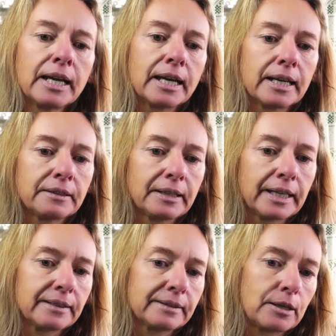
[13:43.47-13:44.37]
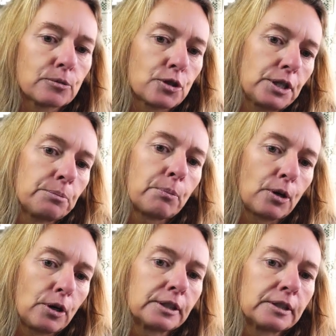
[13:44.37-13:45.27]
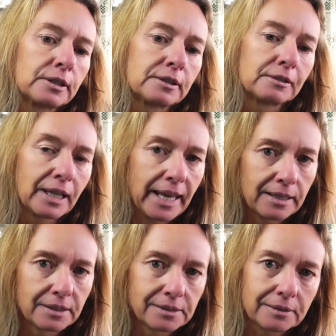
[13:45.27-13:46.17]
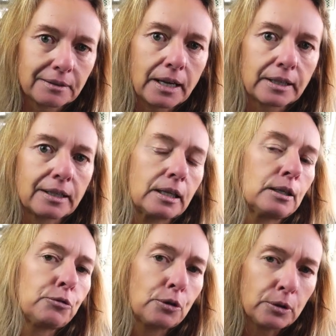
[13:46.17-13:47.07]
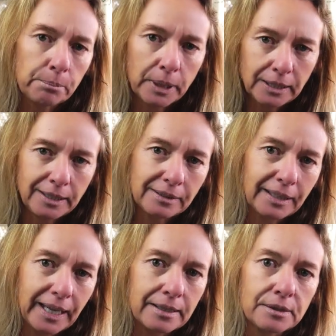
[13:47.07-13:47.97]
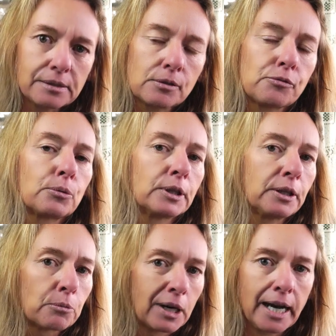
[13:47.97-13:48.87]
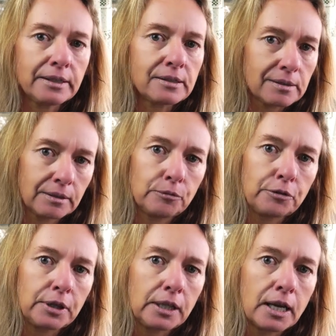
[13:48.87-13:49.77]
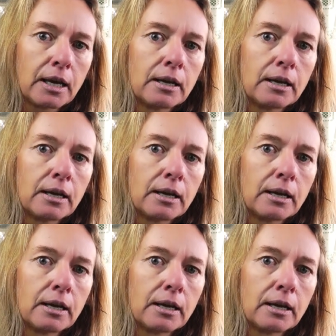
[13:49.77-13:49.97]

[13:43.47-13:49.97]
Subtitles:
And then now she embroidered letters. Like if you're making letters, if you want to write something